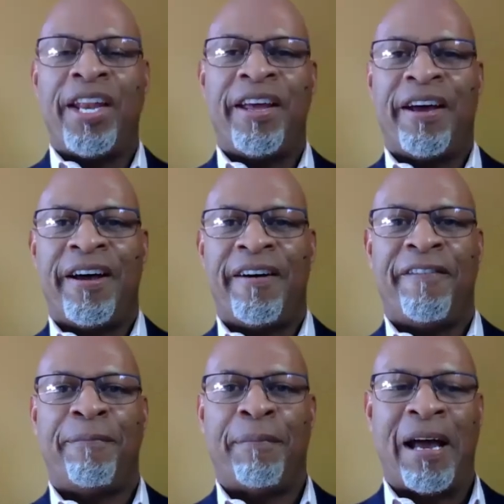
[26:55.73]
of
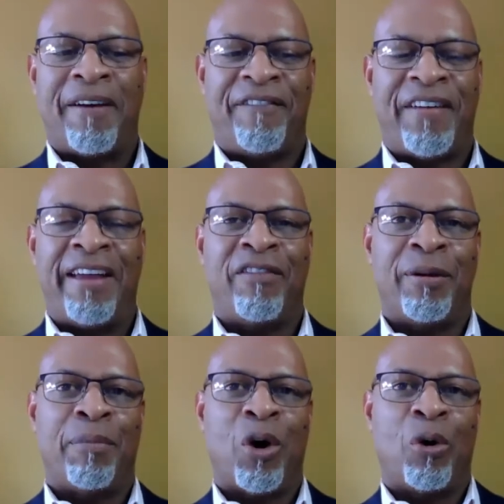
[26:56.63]
my favorite
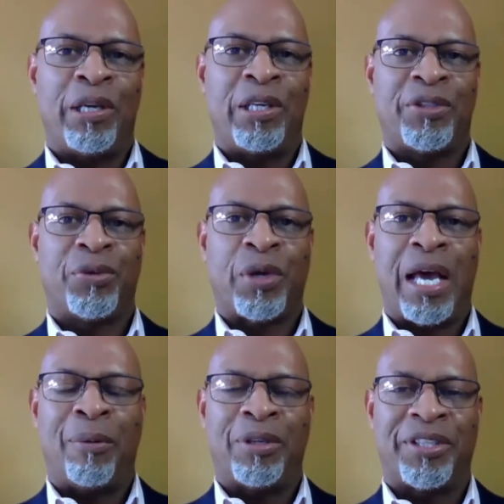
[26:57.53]
moments,
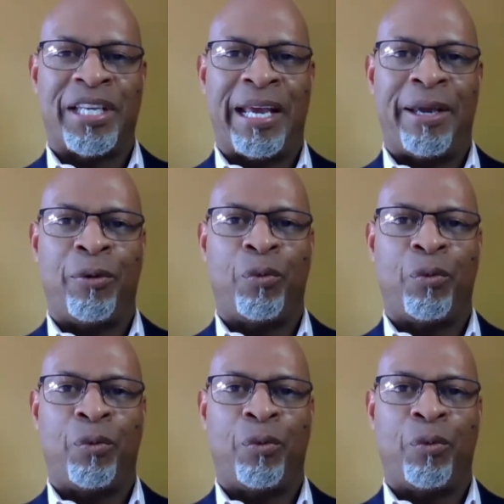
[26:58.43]
I would say,